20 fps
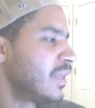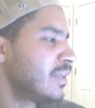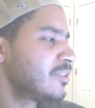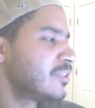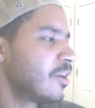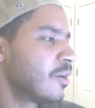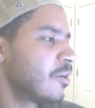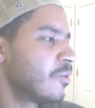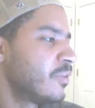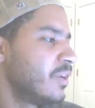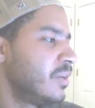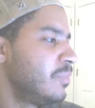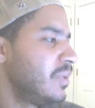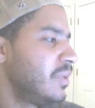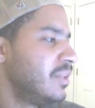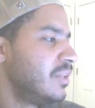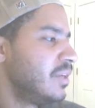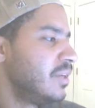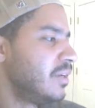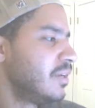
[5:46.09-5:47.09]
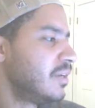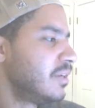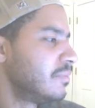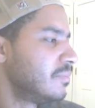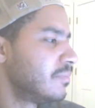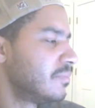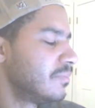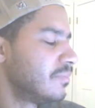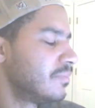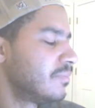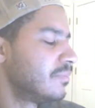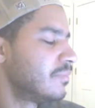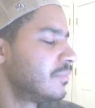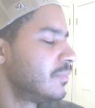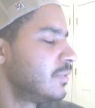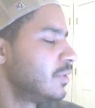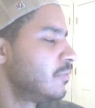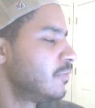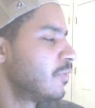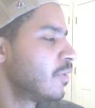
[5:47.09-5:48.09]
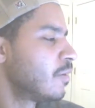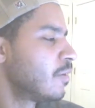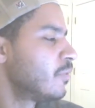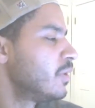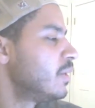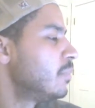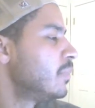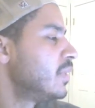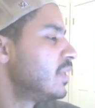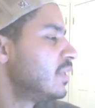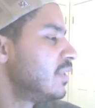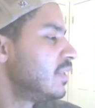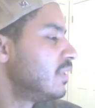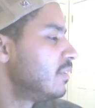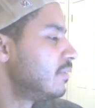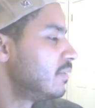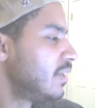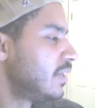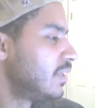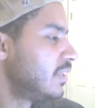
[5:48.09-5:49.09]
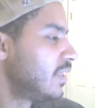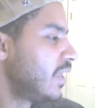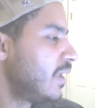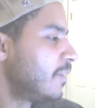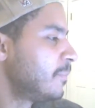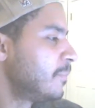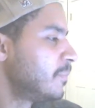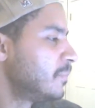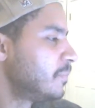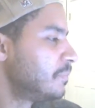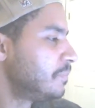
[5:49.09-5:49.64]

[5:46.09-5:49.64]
that's already been done. You've already been did that.